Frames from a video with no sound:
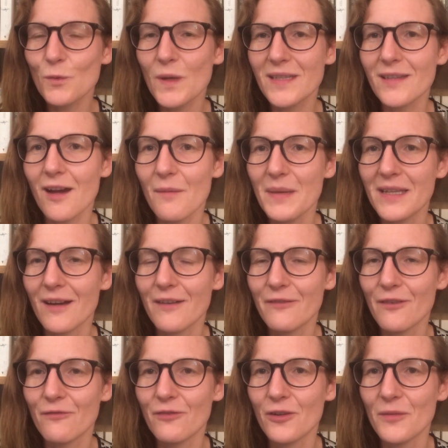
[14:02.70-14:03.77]
Swiss Army
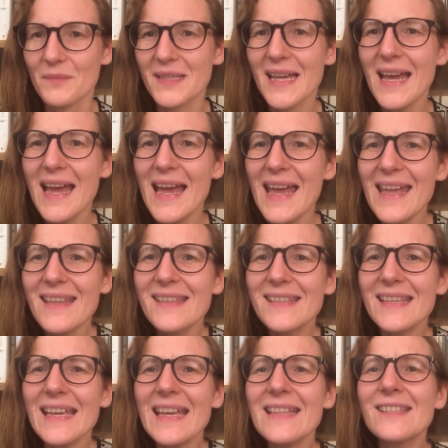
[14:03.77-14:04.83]
knife of rooms.
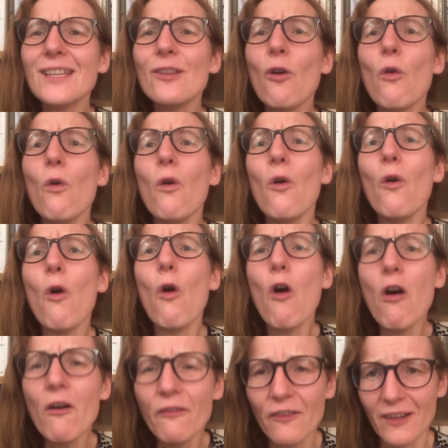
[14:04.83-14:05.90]
It's, it's an
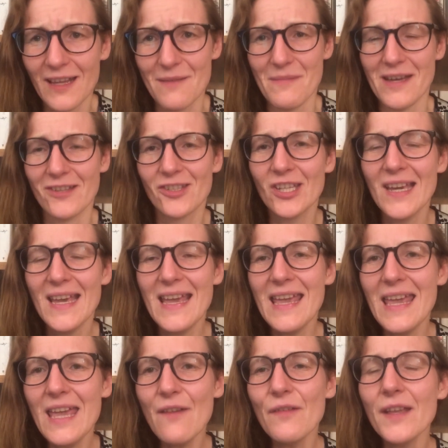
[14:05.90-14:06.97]
awful image.
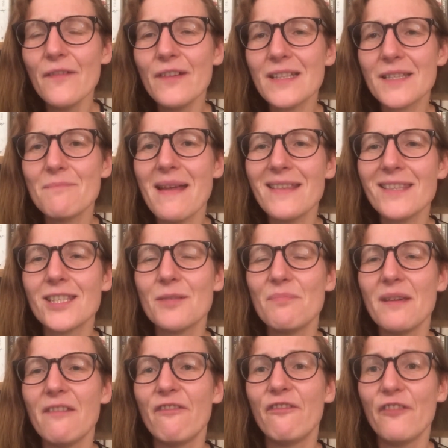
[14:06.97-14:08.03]
Even if it's meant to
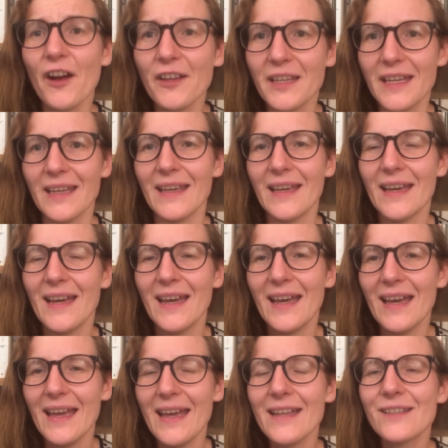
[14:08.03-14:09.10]
be funny,
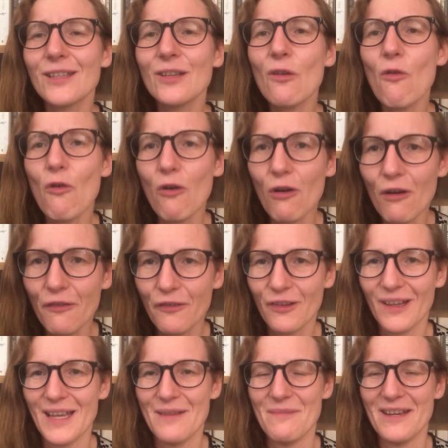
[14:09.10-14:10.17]
it's an
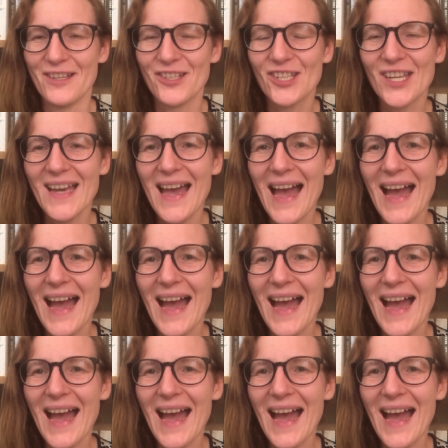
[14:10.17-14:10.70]
awful image.